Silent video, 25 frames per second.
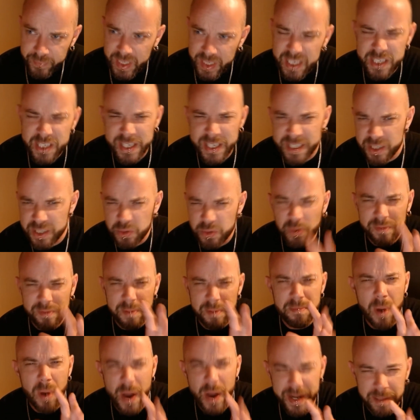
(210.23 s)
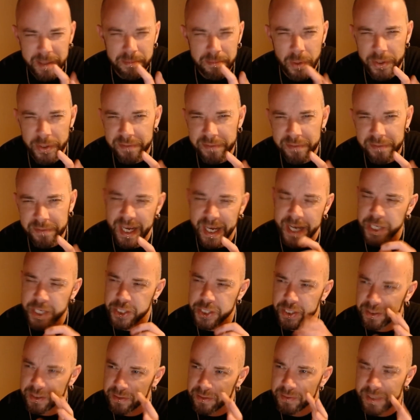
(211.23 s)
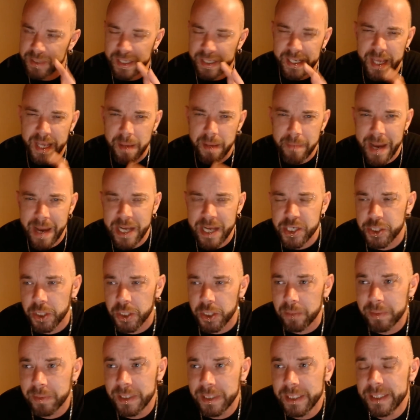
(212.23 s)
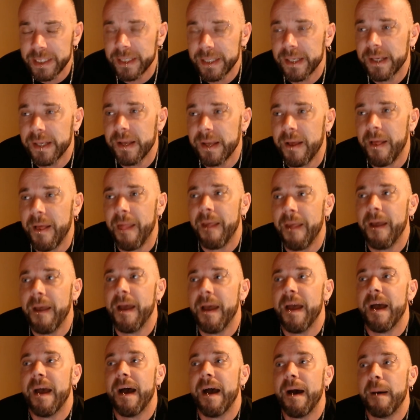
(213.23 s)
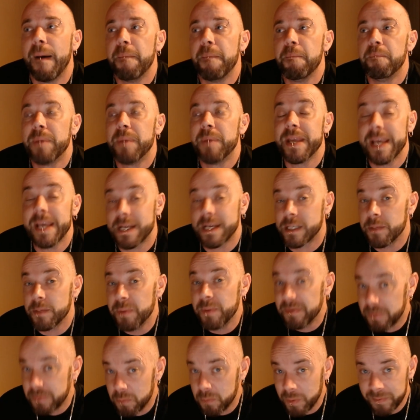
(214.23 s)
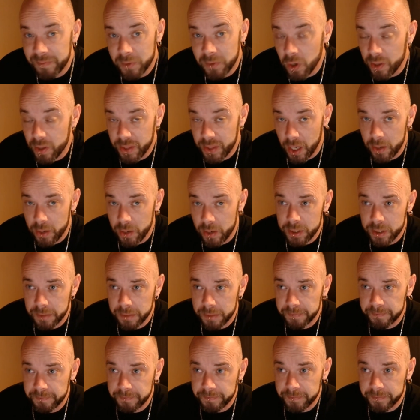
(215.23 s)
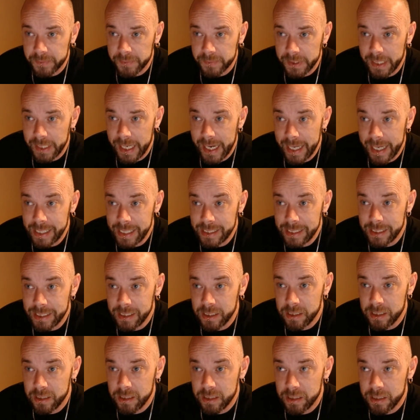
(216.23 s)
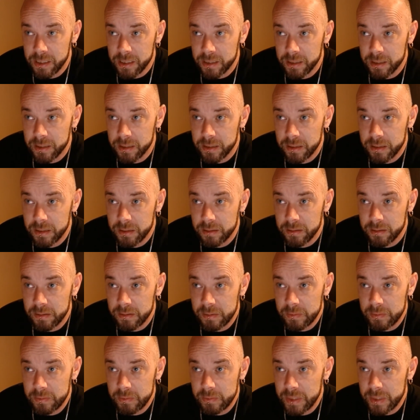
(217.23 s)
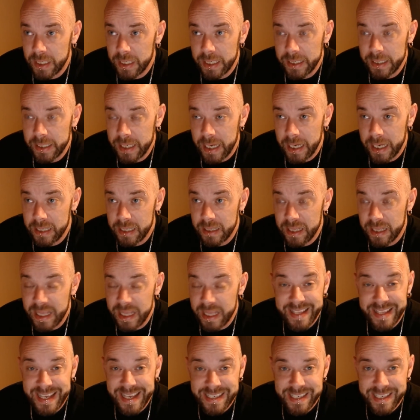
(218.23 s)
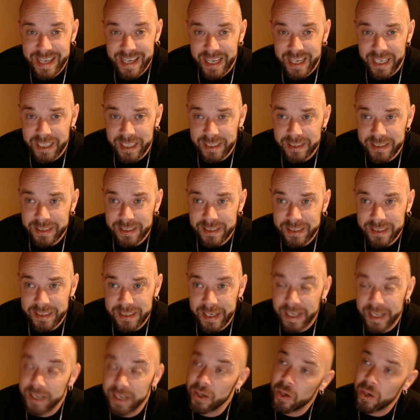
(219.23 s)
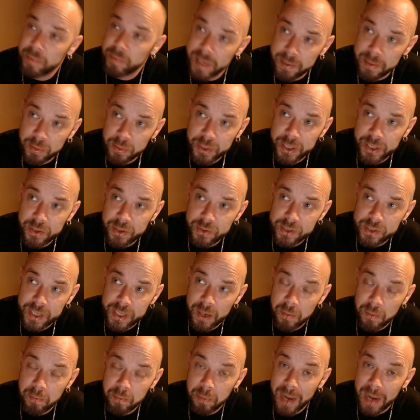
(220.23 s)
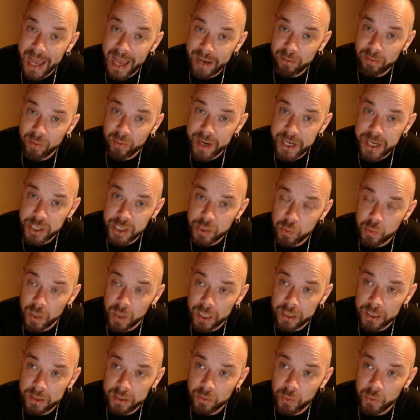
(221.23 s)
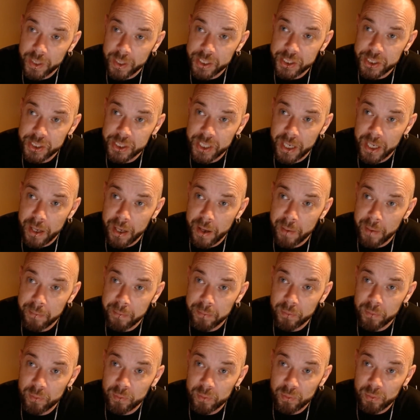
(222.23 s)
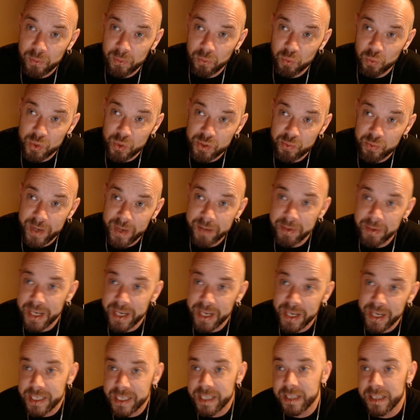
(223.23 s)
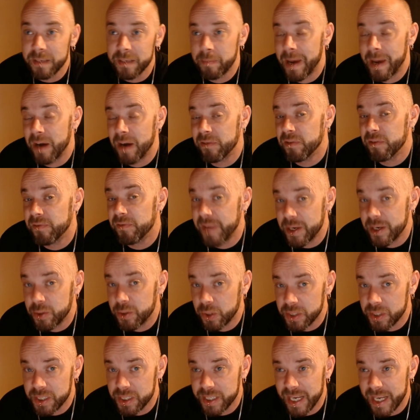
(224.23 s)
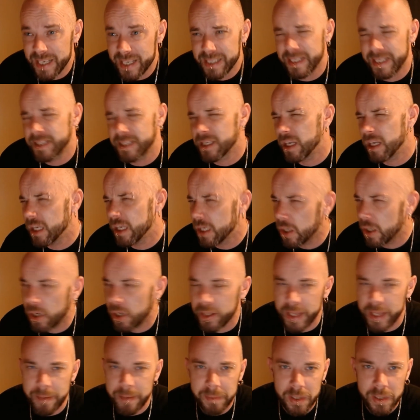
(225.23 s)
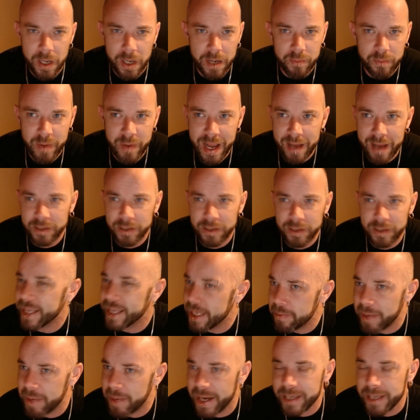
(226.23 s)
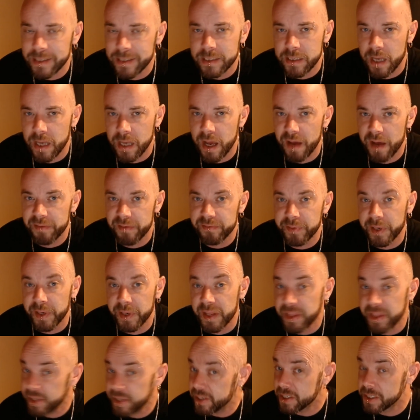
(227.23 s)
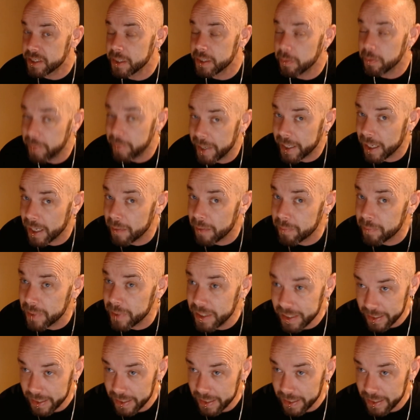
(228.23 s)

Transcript: So he's a sort of a minor modification kit bash job. So we've got those. And that's it. A lot of people use the old Black Reach one, which was re-released in the Battle for Vedros sets. There's a lot of them going around on eBay and stuff. And I think you can still pick up,